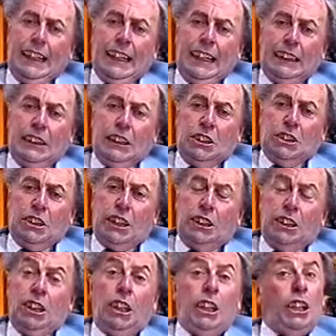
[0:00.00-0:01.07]
And he
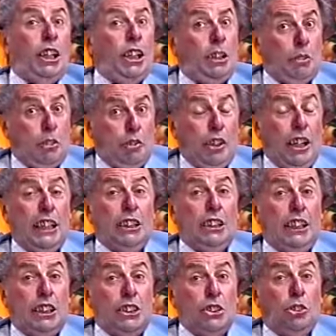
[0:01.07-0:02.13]
said, I'm afraid,
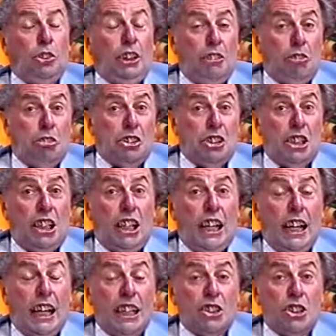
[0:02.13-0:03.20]
Les, your liver is
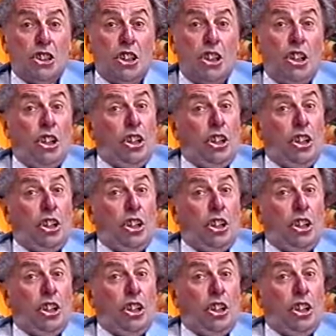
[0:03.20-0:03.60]
enlarged.